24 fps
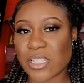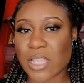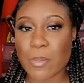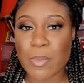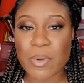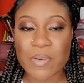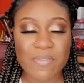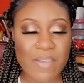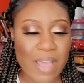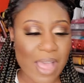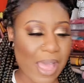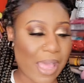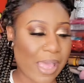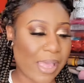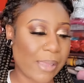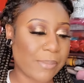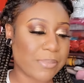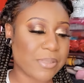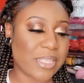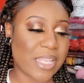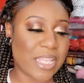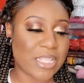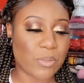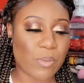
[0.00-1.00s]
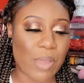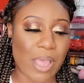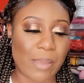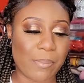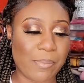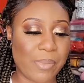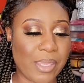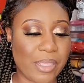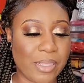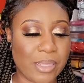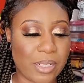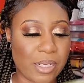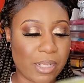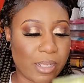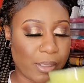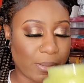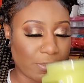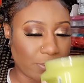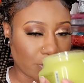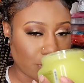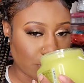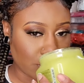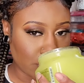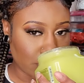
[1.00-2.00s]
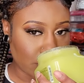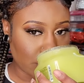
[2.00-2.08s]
summer vibes. That's why I picked it up.